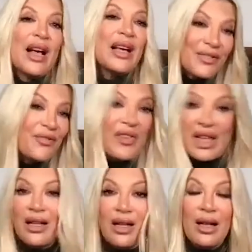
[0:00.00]
us
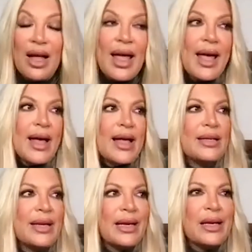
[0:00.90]
feel,
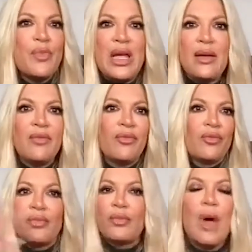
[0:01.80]
and it can be
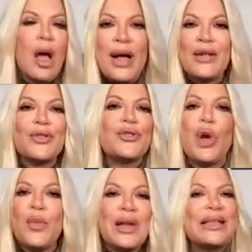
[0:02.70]
about
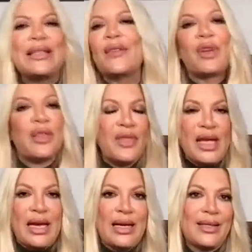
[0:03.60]
so many different
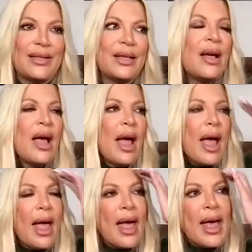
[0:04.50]
things,
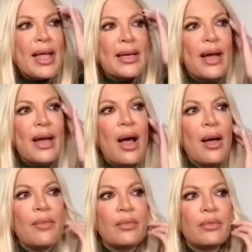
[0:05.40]
and
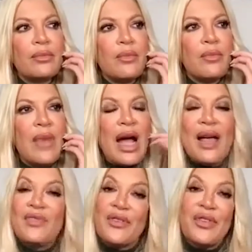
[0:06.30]
um, I
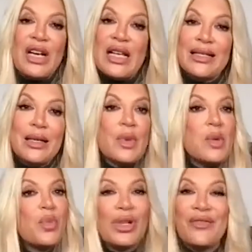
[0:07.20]
have different kids that have
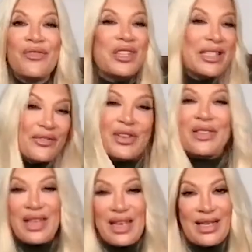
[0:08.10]
been bullied for
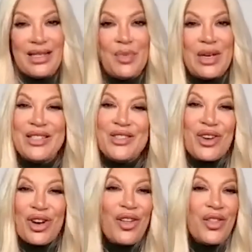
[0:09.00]
different things because
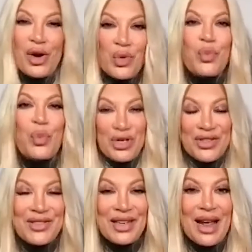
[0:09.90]
they're all their own
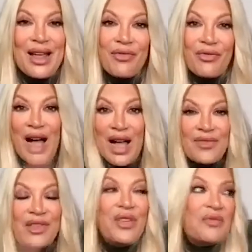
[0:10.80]
person. I have
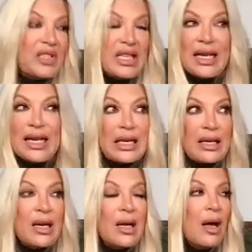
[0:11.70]
five to
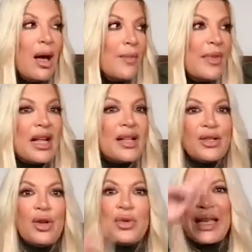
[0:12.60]
15. I mean, as
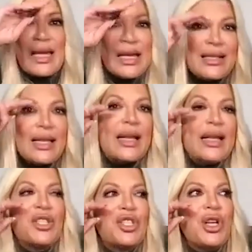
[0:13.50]
you know, with kids, like
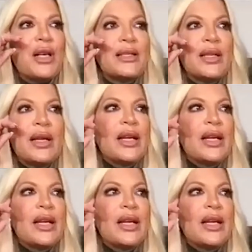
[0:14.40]
it's just,